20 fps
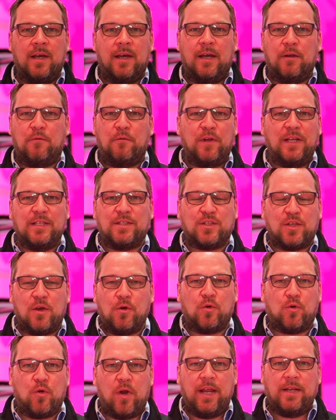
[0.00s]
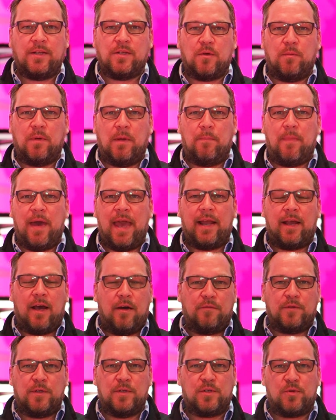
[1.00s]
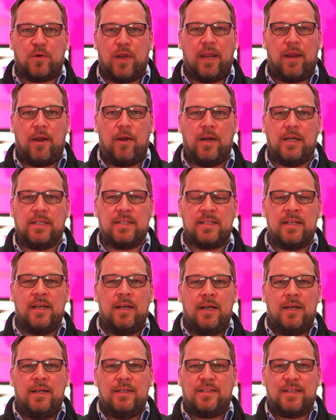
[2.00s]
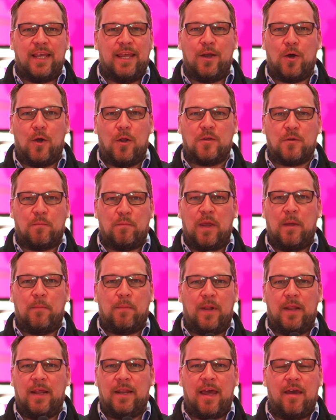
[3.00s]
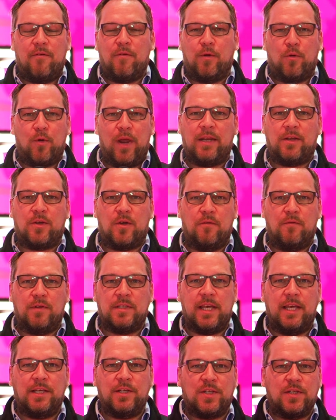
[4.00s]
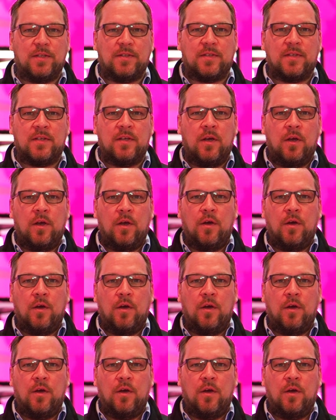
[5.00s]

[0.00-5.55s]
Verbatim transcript: It feels so great to be back after three years, seeing all the people and having great conversations.